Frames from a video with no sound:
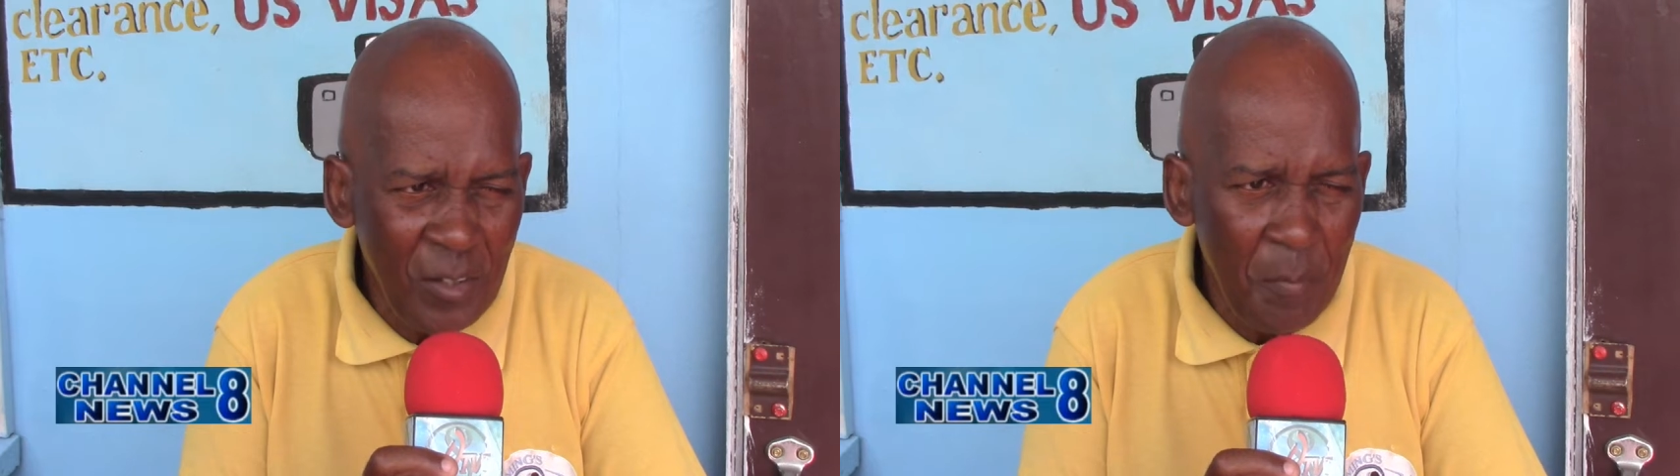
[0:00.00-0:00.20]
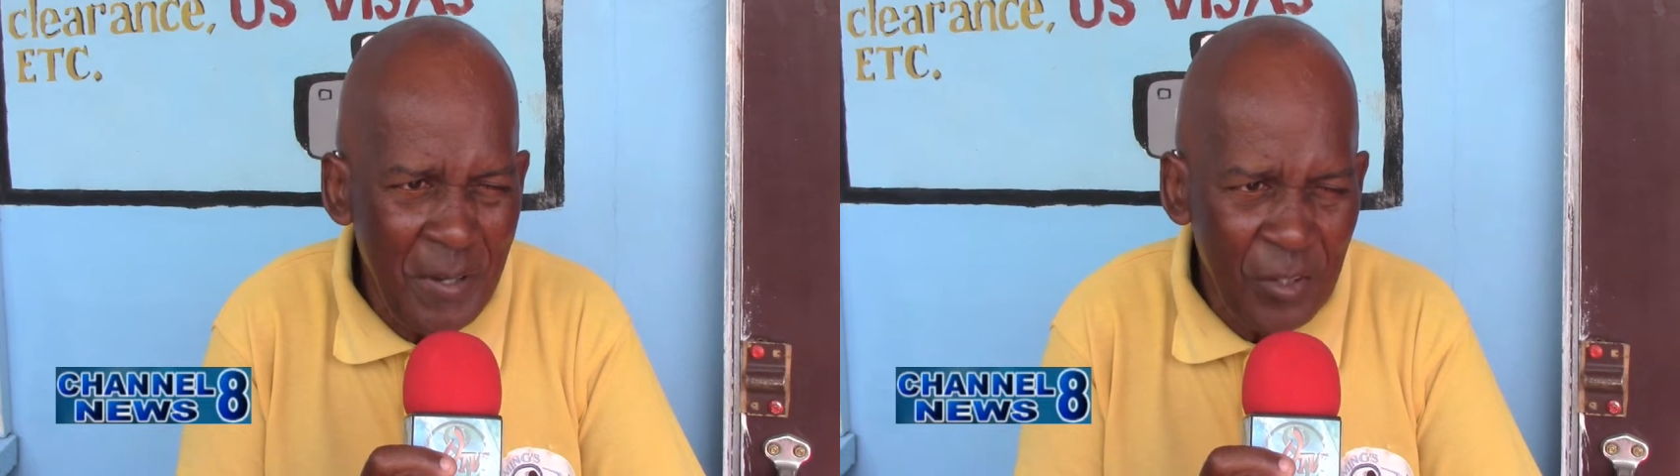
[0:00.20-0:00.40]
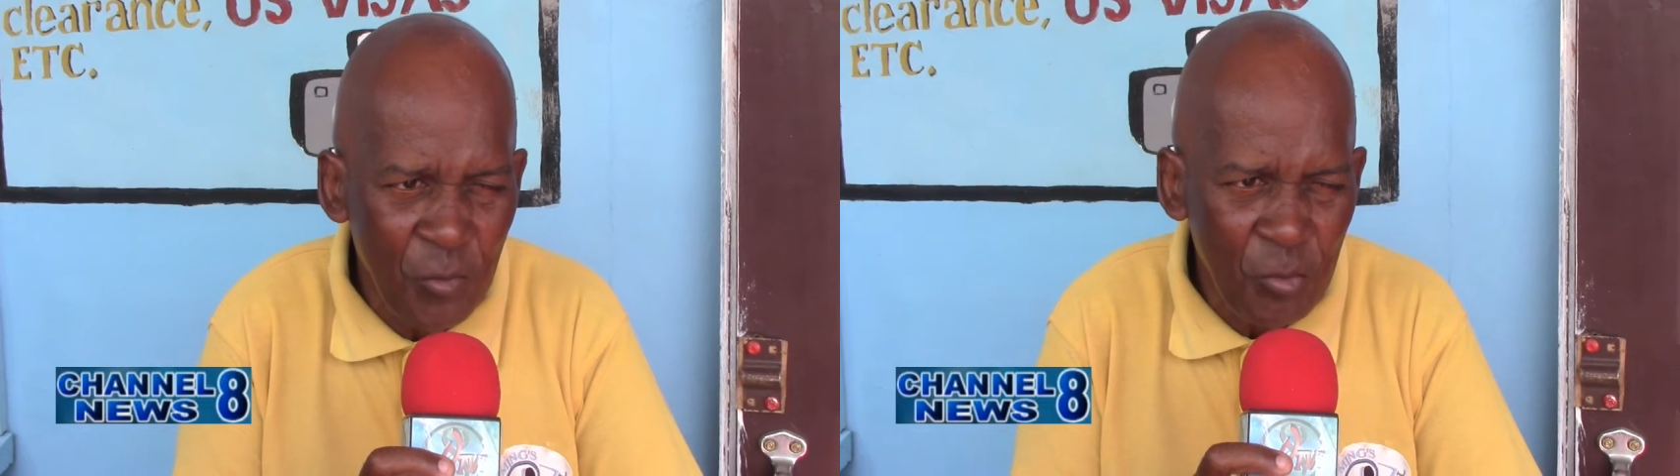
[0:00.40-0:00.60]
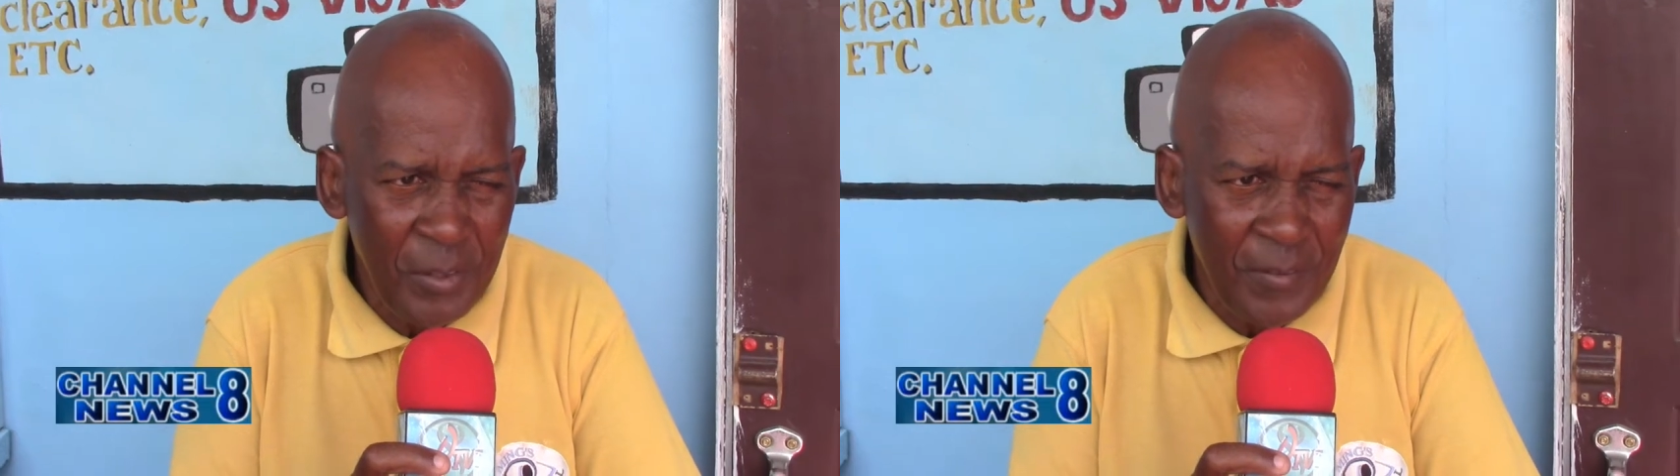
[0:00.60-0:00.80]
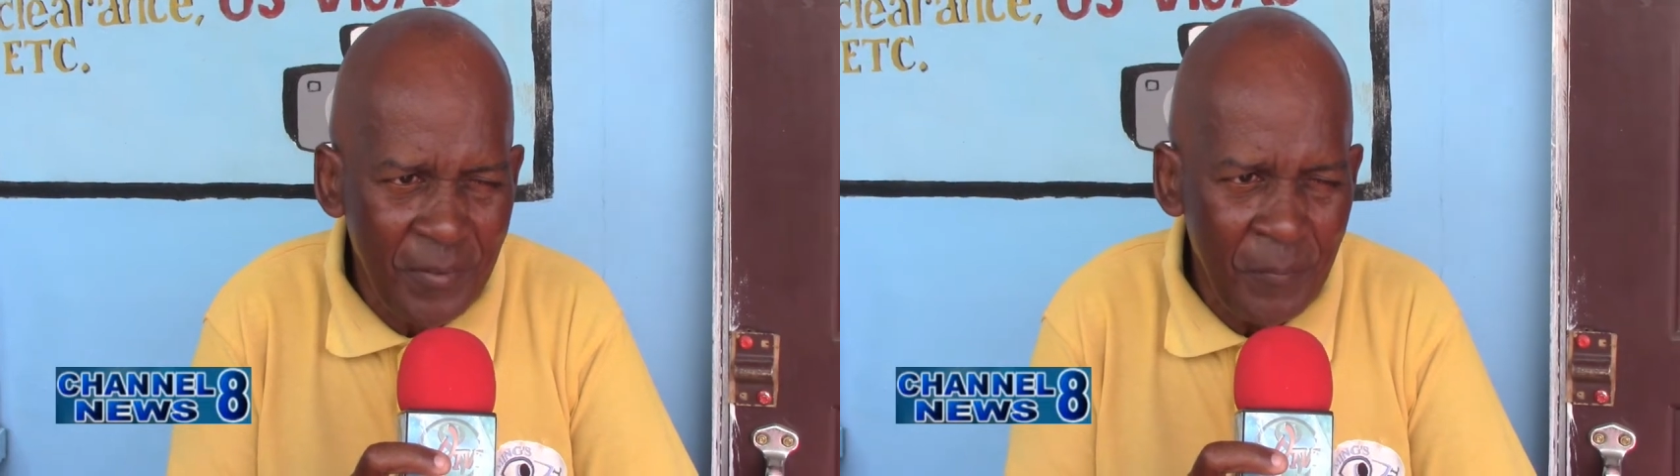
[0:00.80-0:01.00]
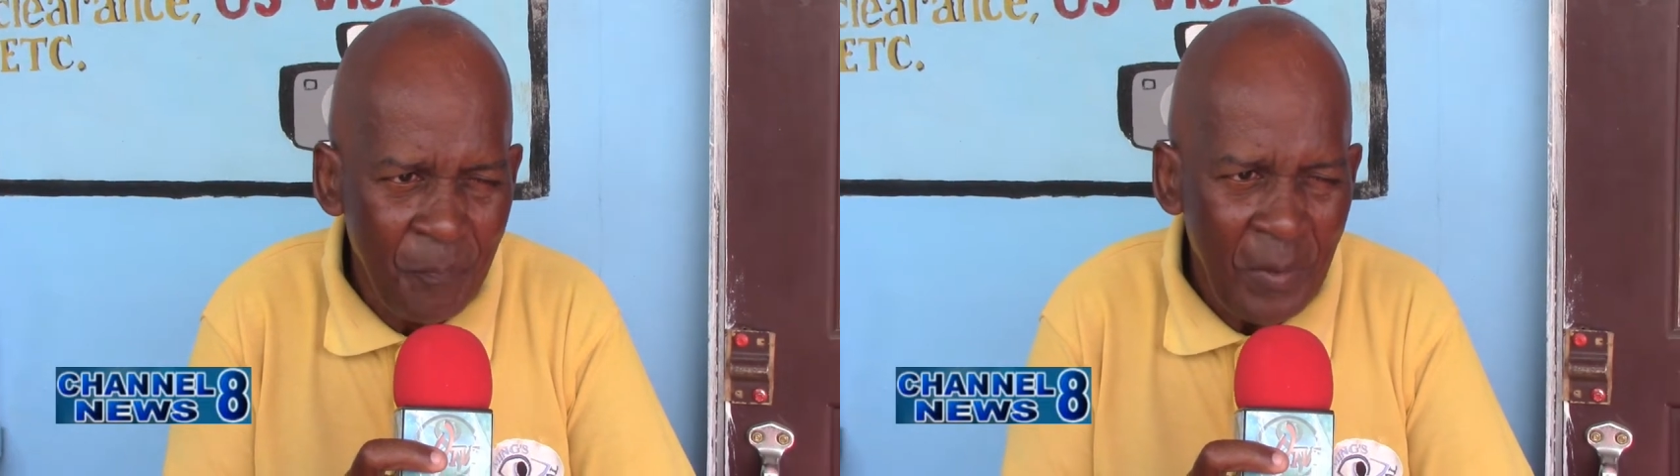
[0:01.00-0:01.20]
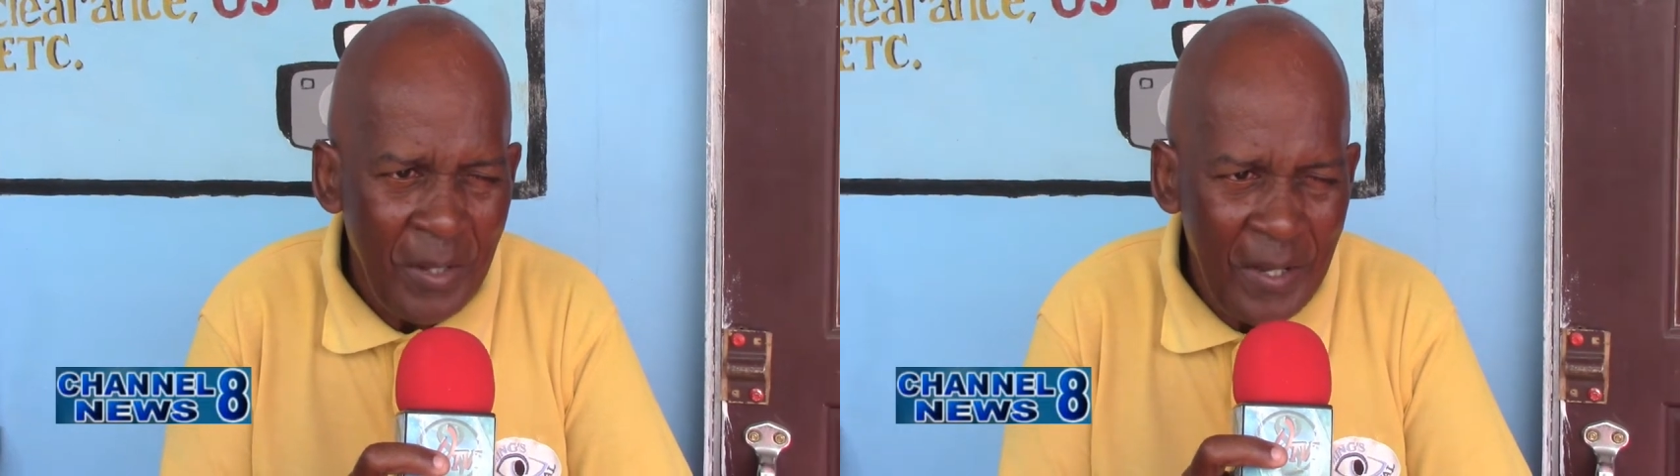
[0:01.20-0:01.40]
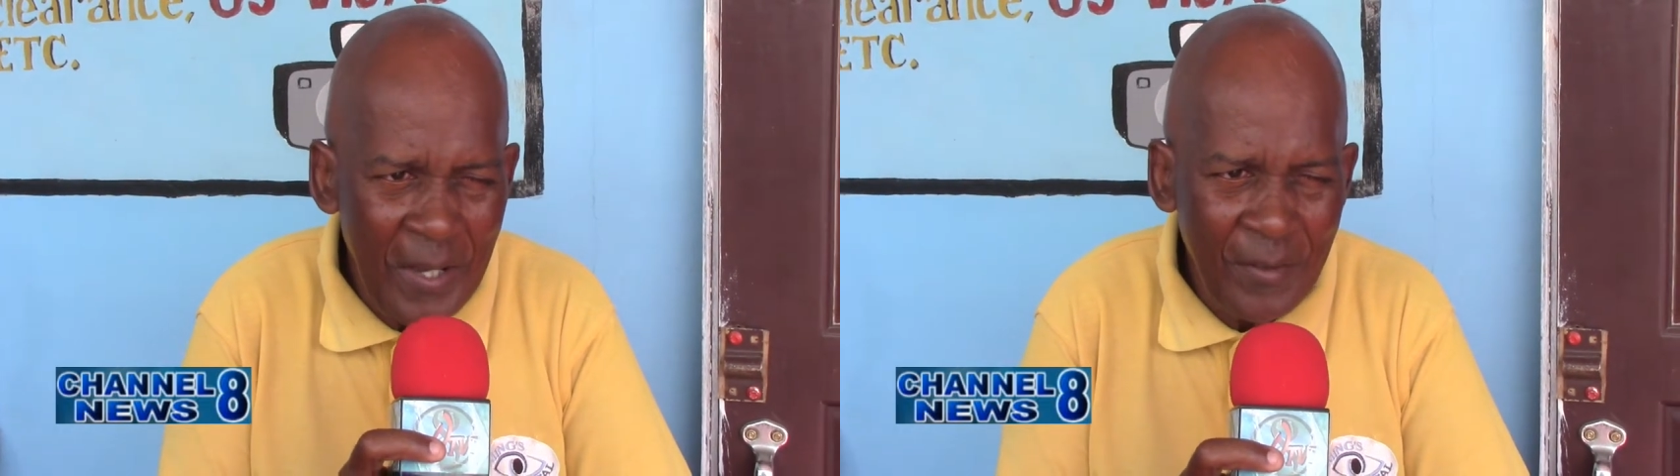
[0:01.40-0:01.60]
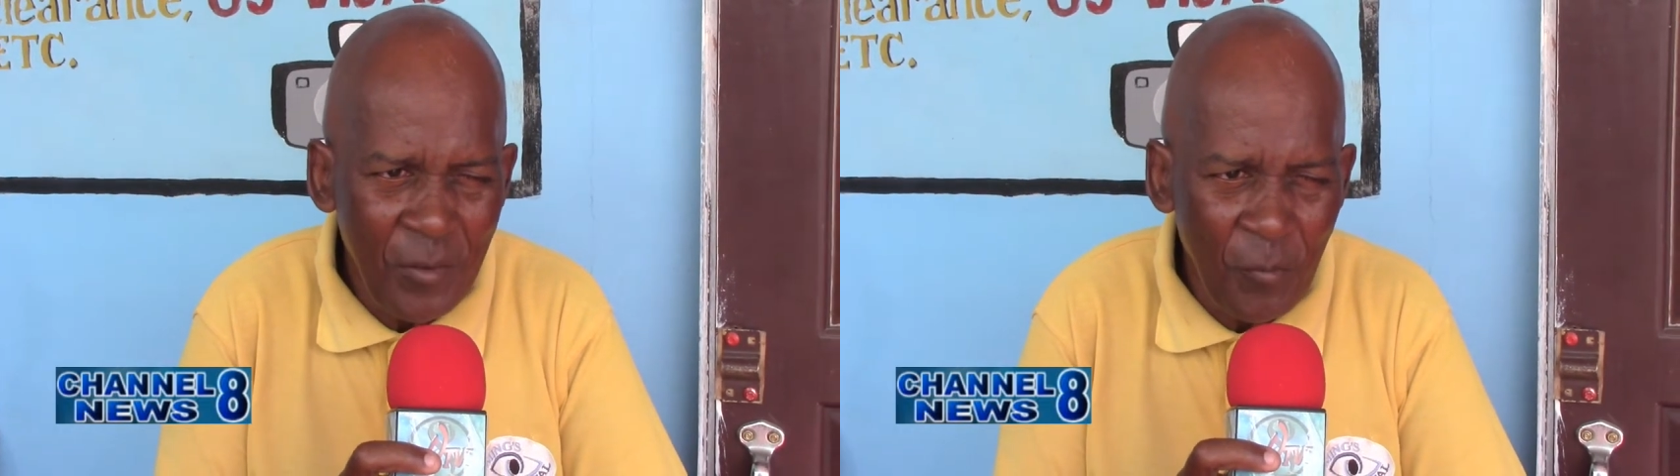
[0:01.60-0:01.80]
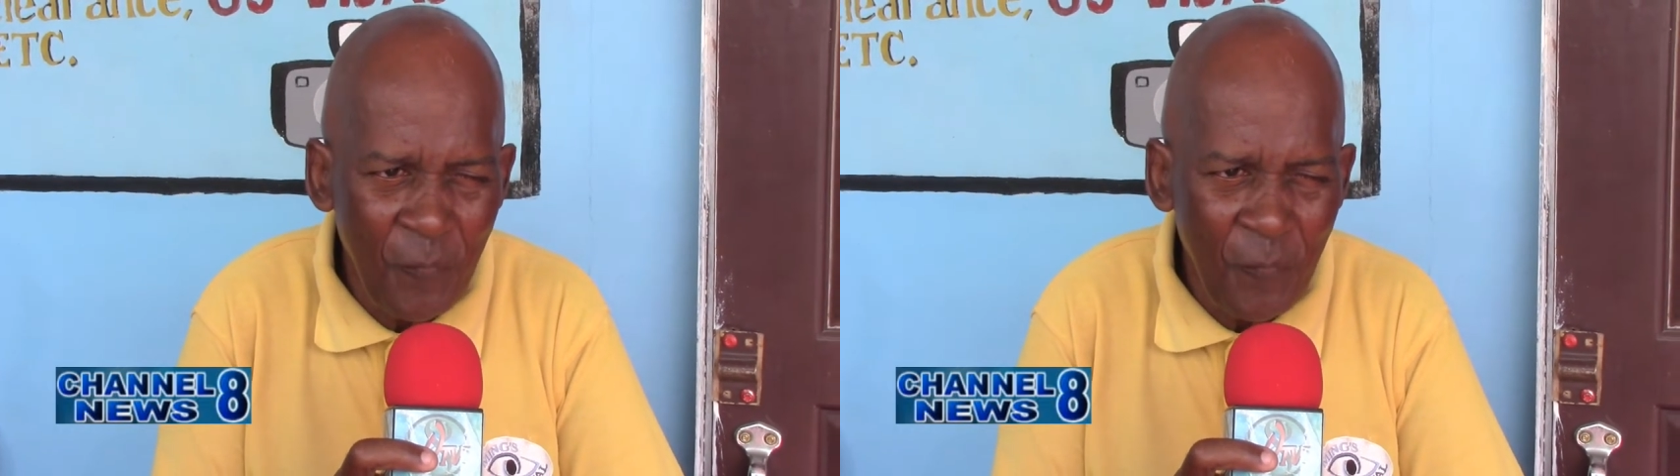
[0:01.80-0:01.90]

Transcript: Main Street, into